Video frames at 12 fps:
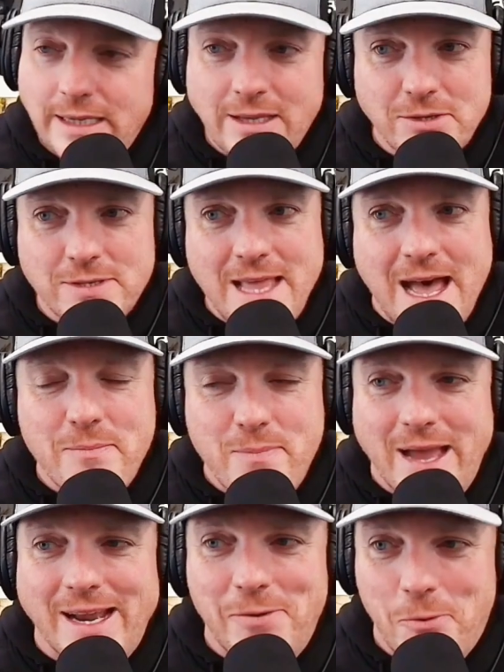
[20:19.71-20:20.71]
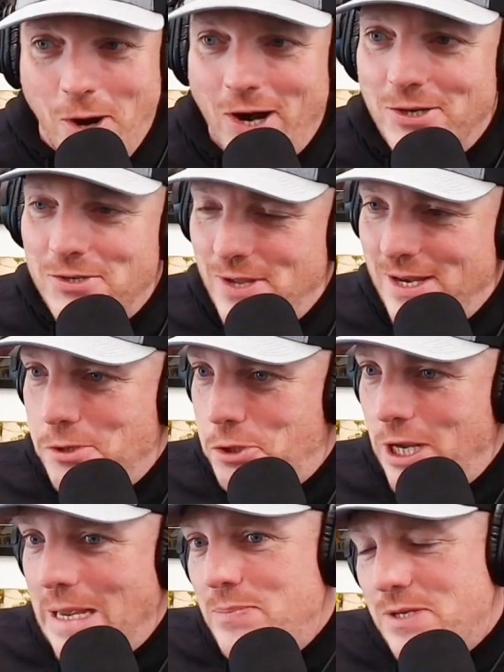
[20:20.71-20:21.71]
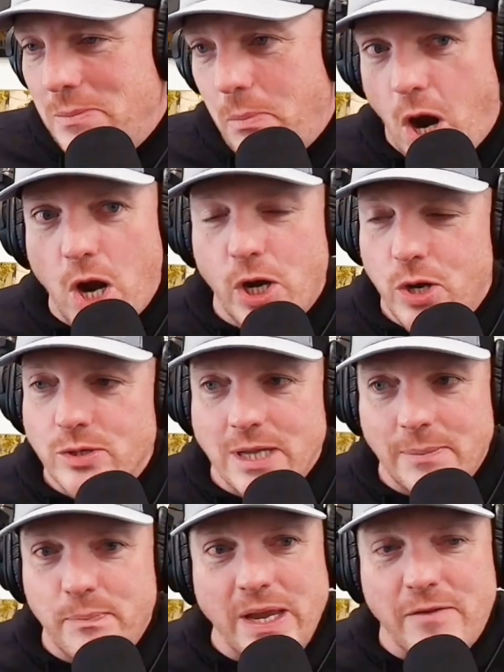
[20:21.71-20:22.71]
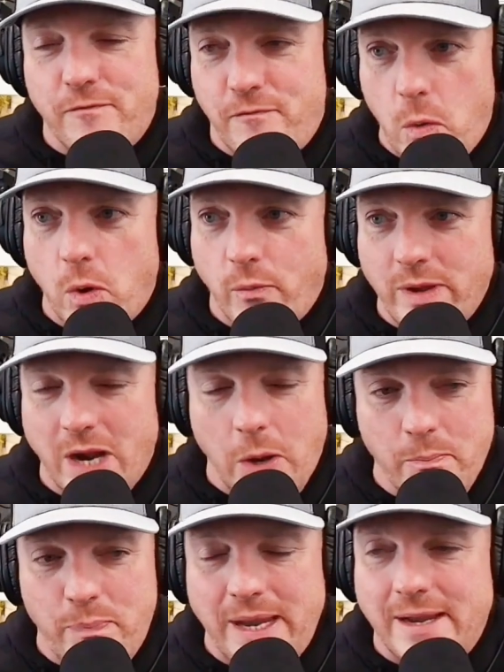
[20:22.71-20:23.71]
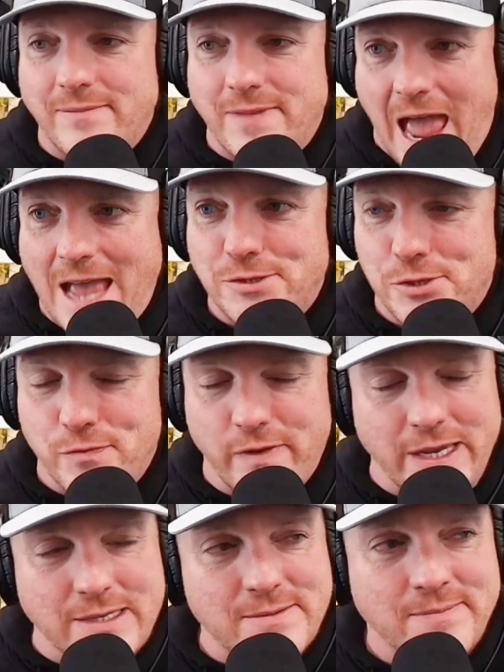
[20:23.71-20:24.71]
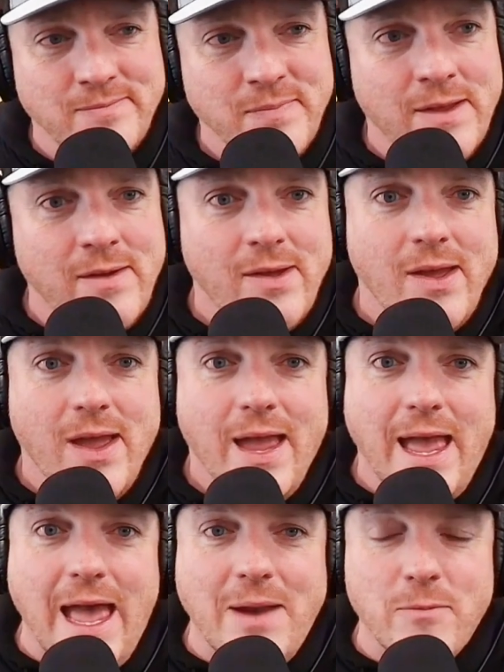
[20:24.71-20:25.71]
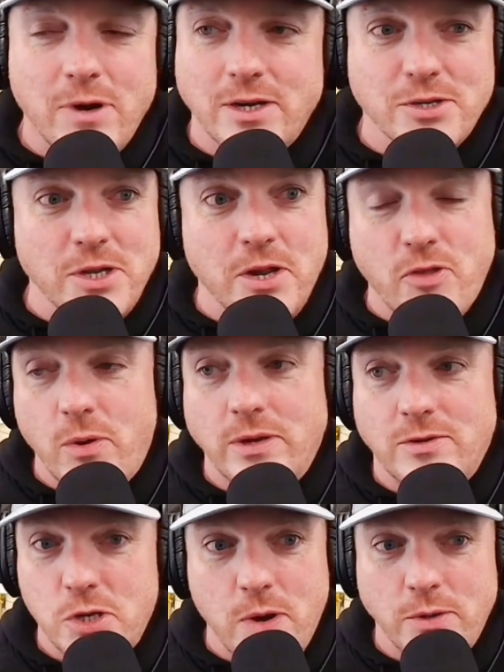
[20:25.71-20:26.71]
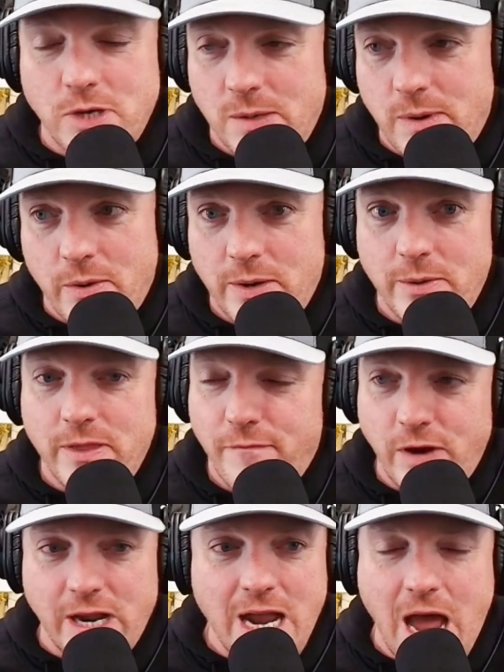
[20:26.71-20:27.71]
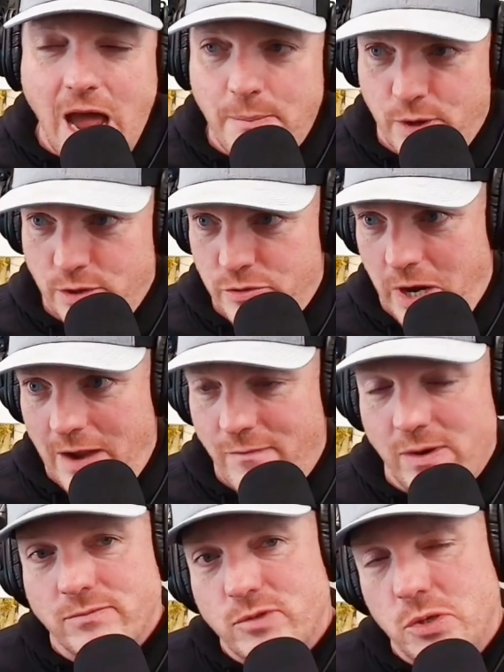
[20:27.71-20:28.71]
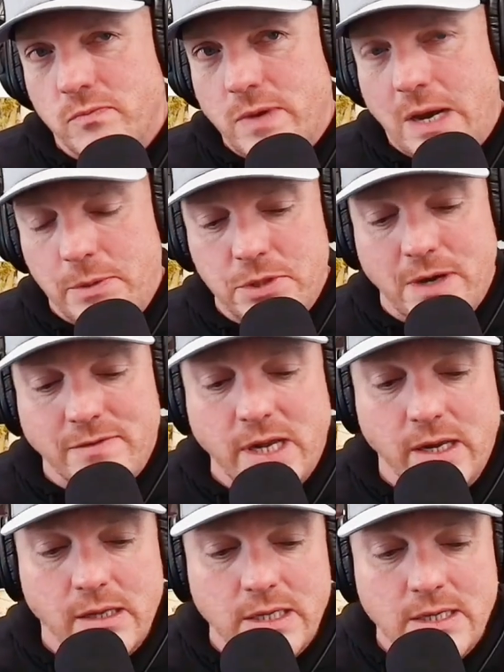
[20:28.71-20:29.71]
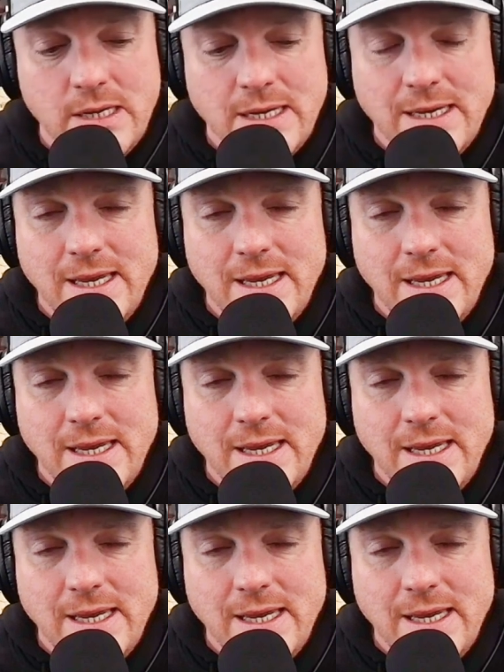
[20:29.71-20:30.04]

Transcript: Like, there's not many worse than Jeeps and Broncos, like big SUVs. And we're just going to throw a 2.0 turbo in it with a freaking hybrid drive. Well, two hybrid drives, technically.